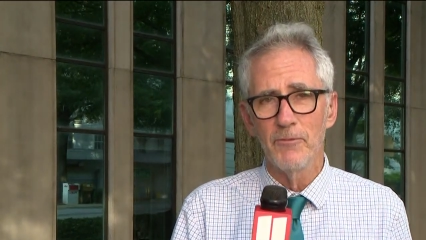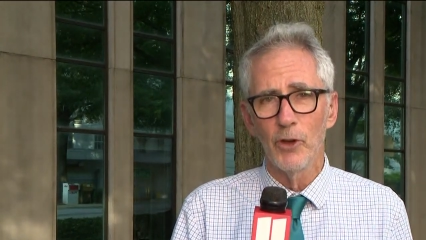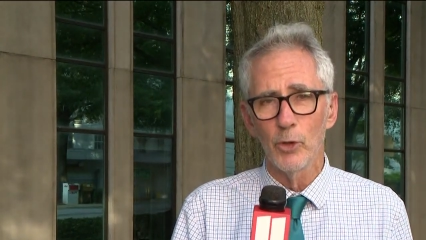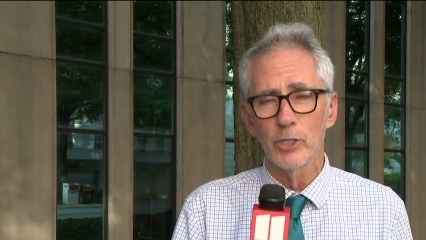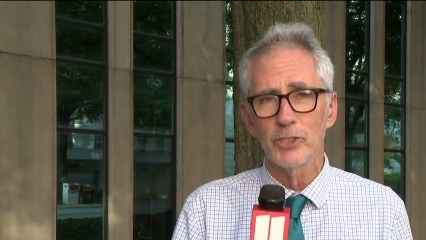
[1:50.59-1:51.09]

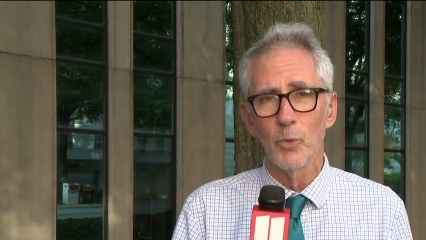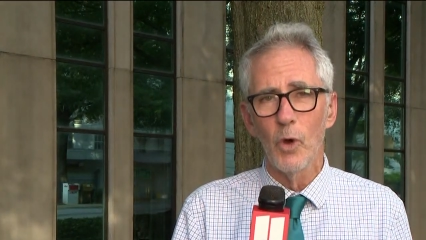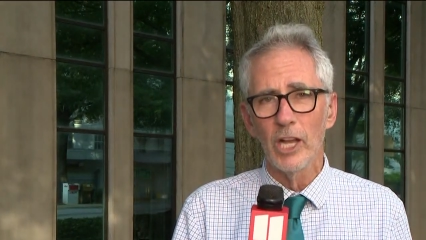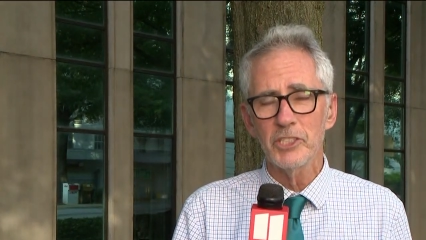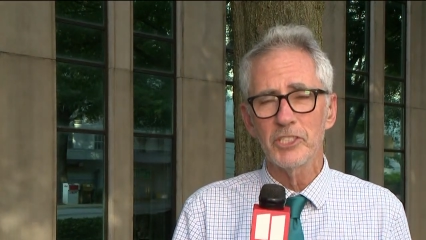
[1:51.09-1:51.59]
Voters in
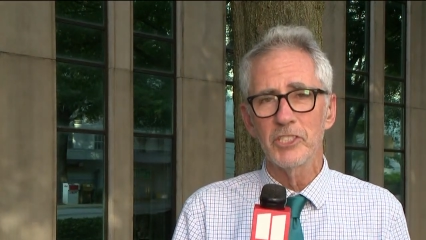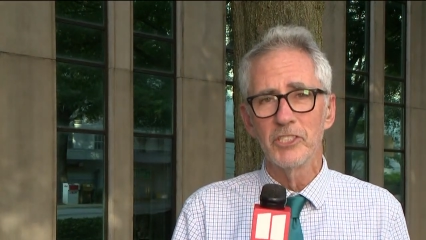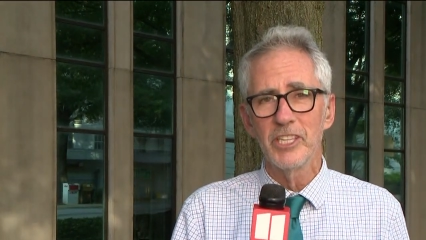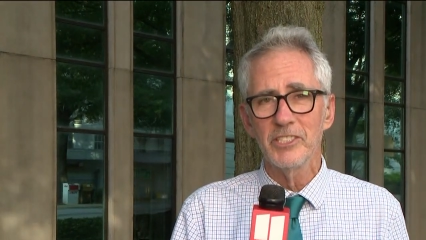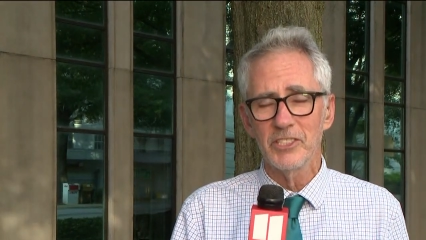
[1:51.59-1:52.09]
Washington,
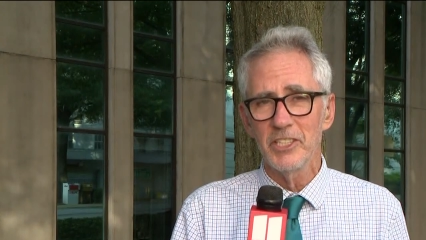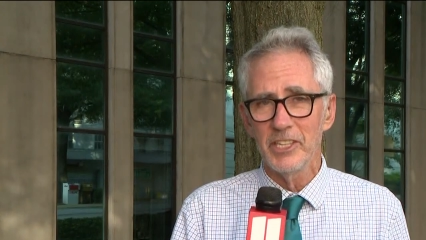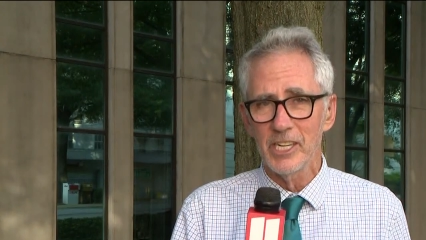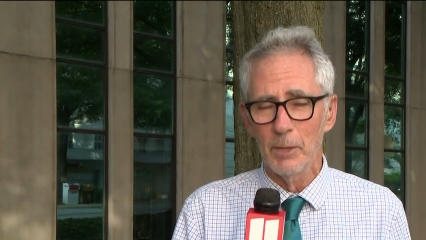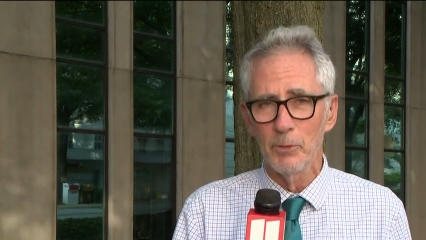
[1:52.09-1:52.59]
D.C., a
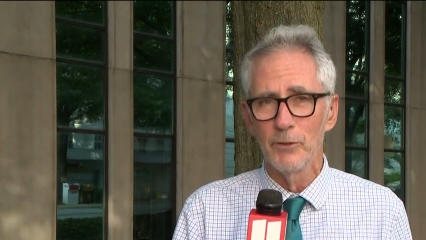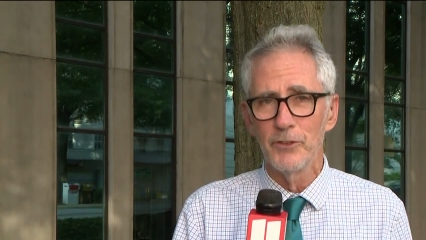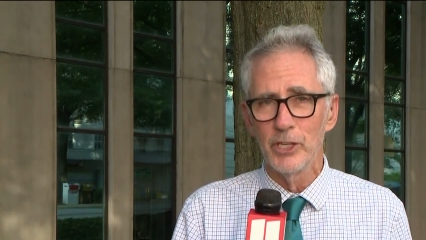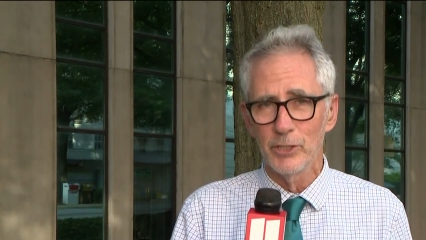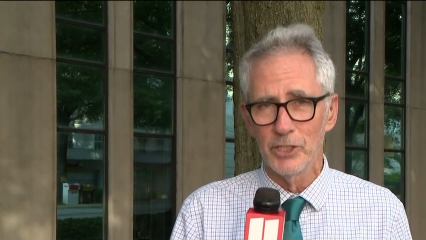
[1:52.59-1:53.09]
couple of
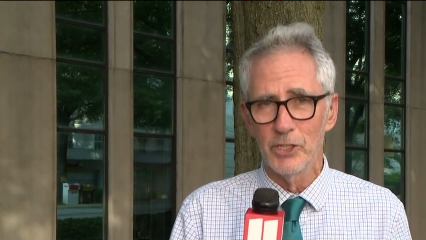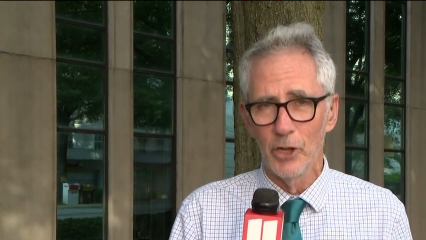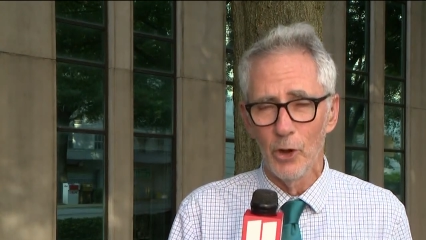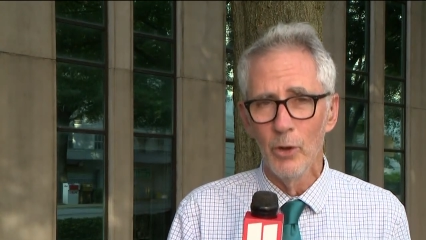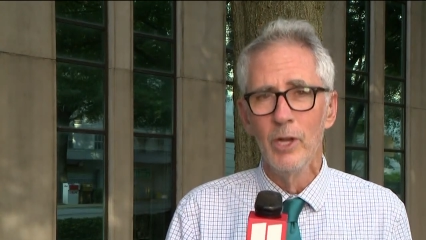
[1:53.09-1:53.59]
years ago,